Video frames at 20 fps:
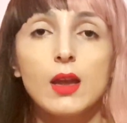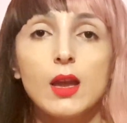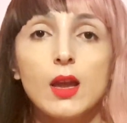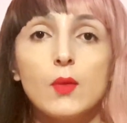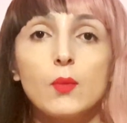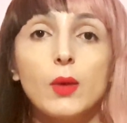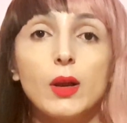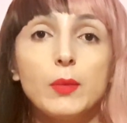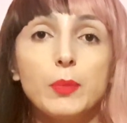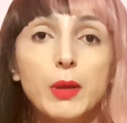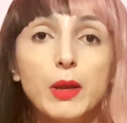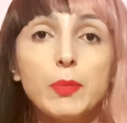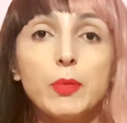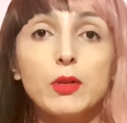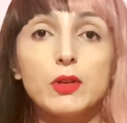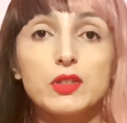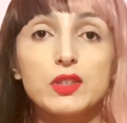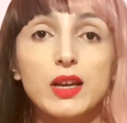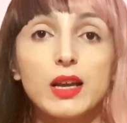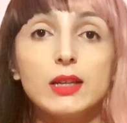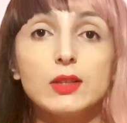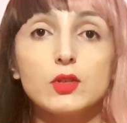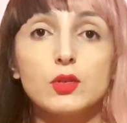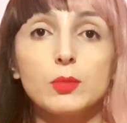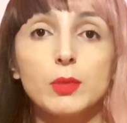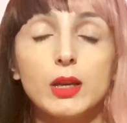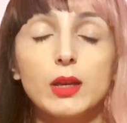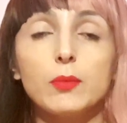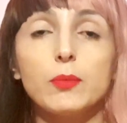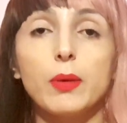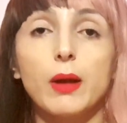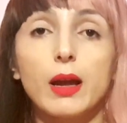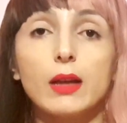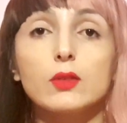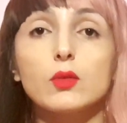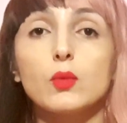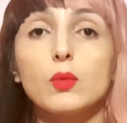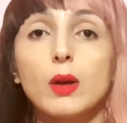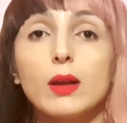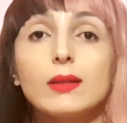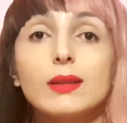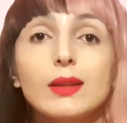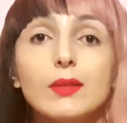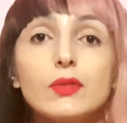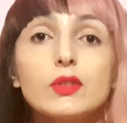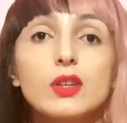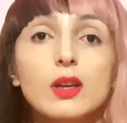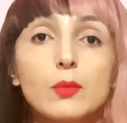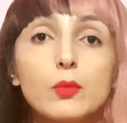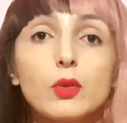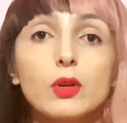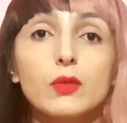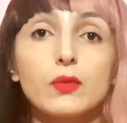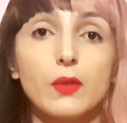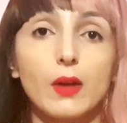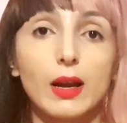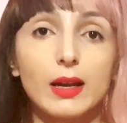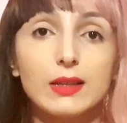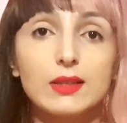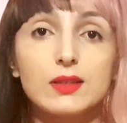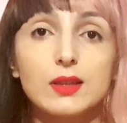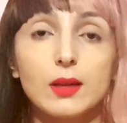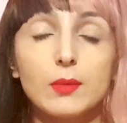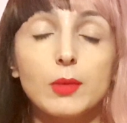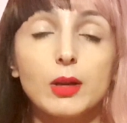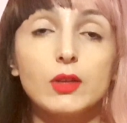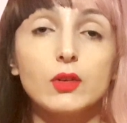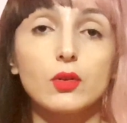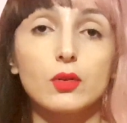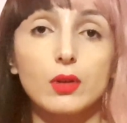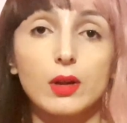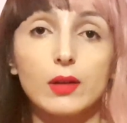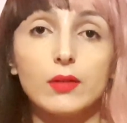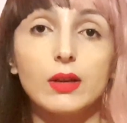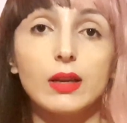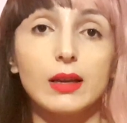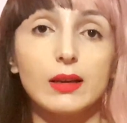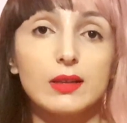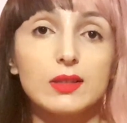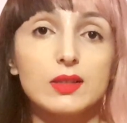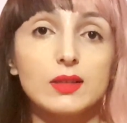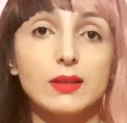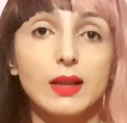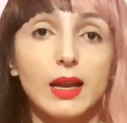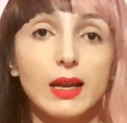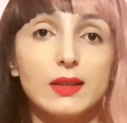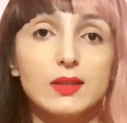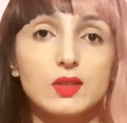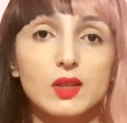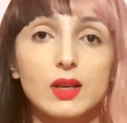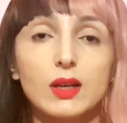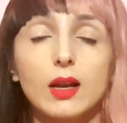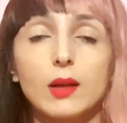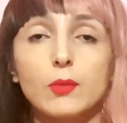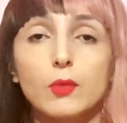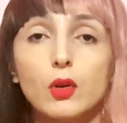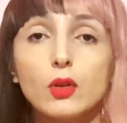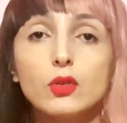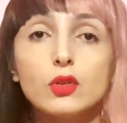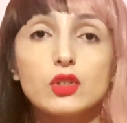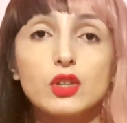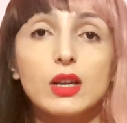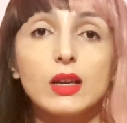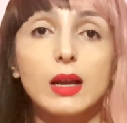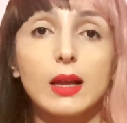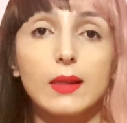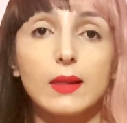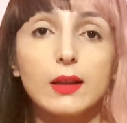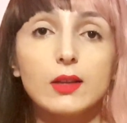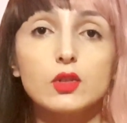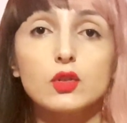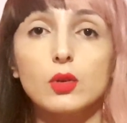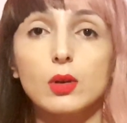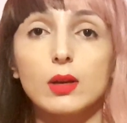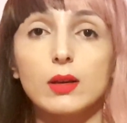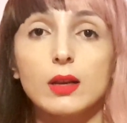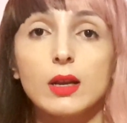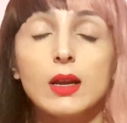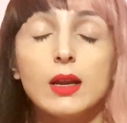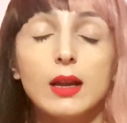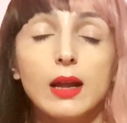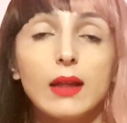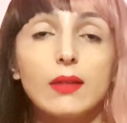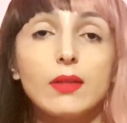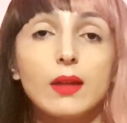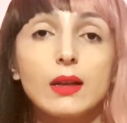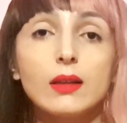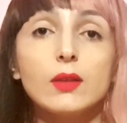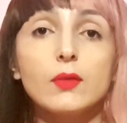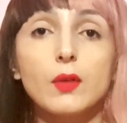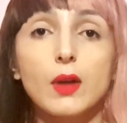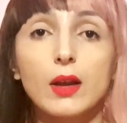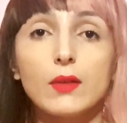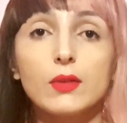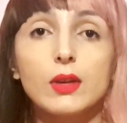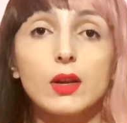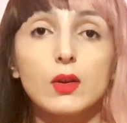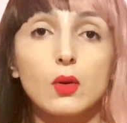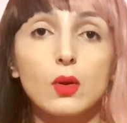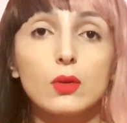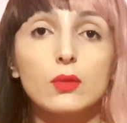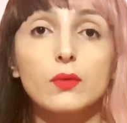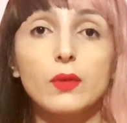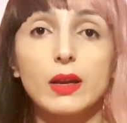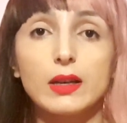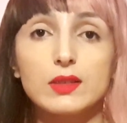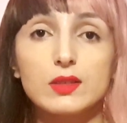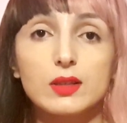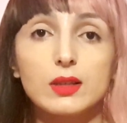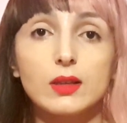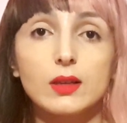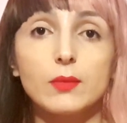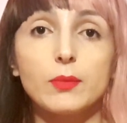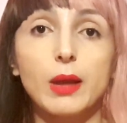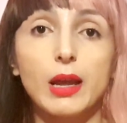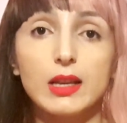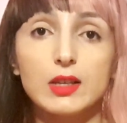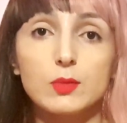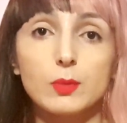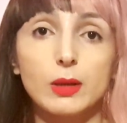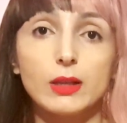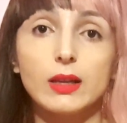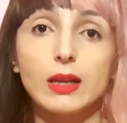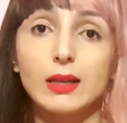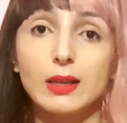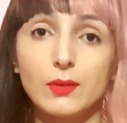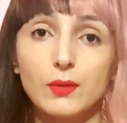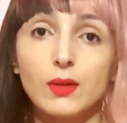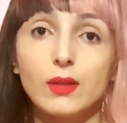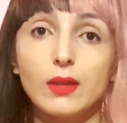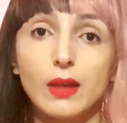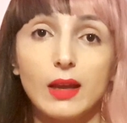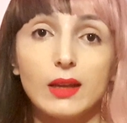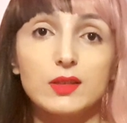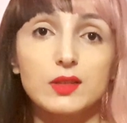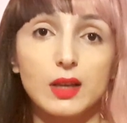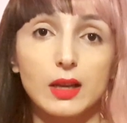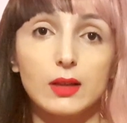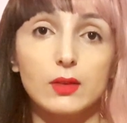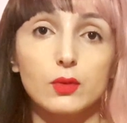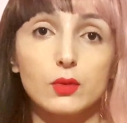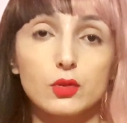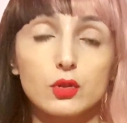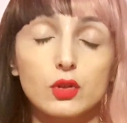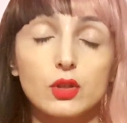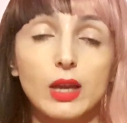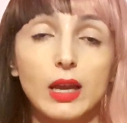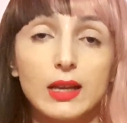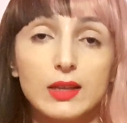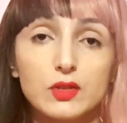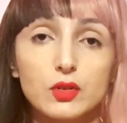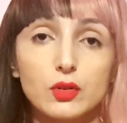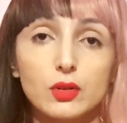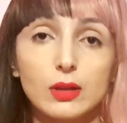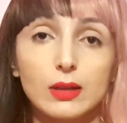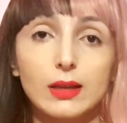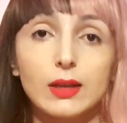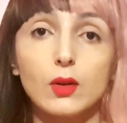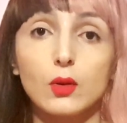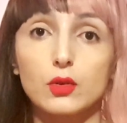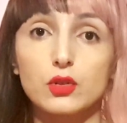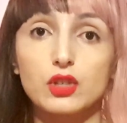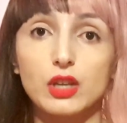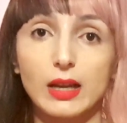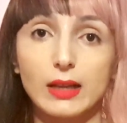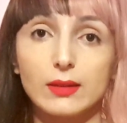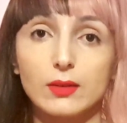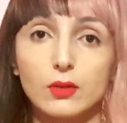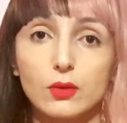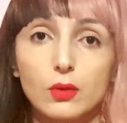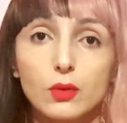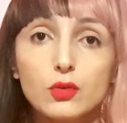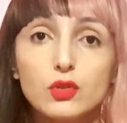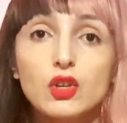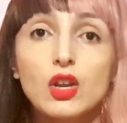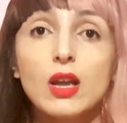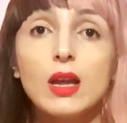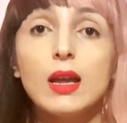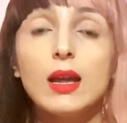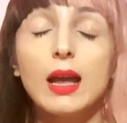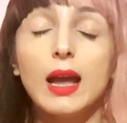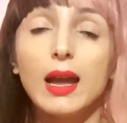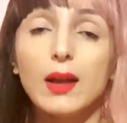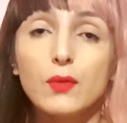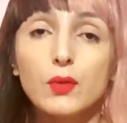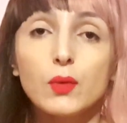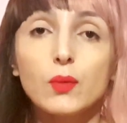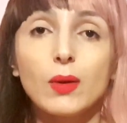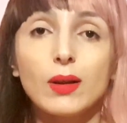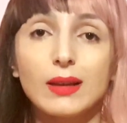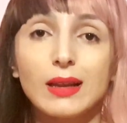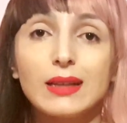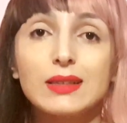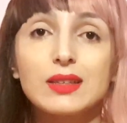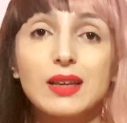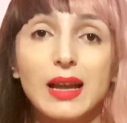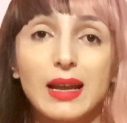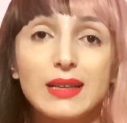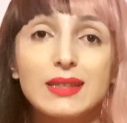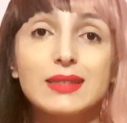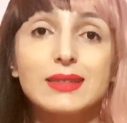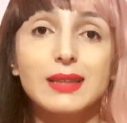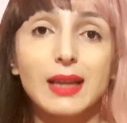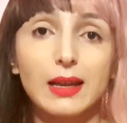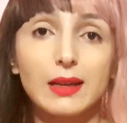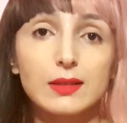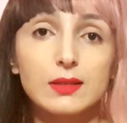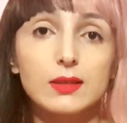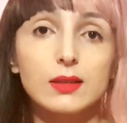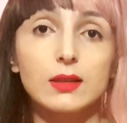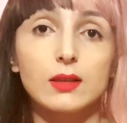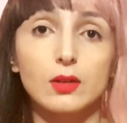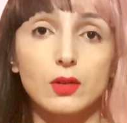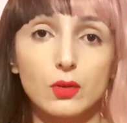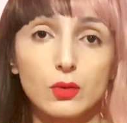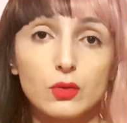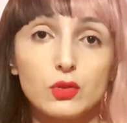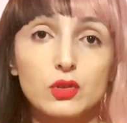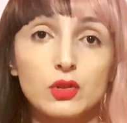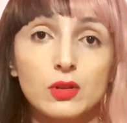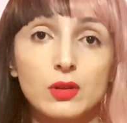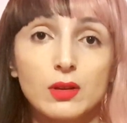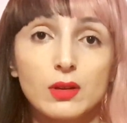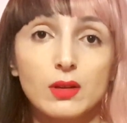When people say to me, but what if someone finds them and your career is in danger? I'm going to say, unless you're a 35-year-old virgin in the basement and even they sell nudes occasionally or send nudes, everyone else has texted nudes